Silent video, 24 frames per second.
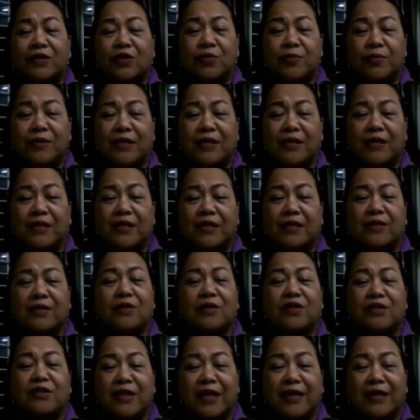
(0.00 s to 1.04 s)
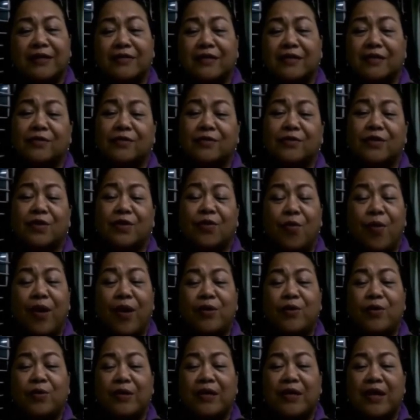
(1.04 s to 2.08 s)
to be connected to the
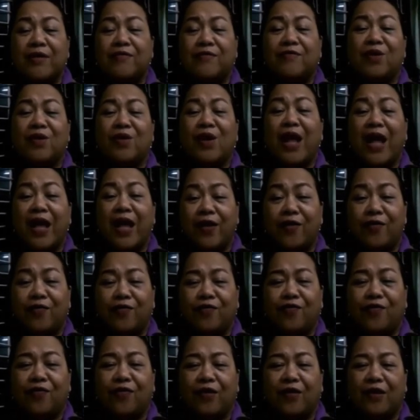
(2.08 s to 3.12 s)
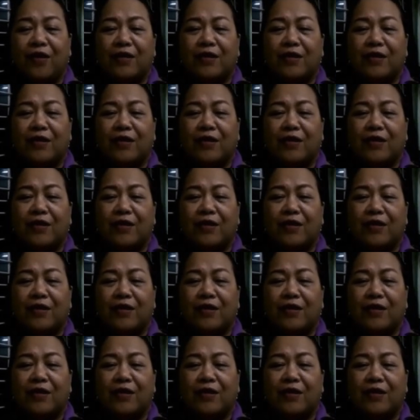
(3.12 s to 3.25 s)
one who gave you life.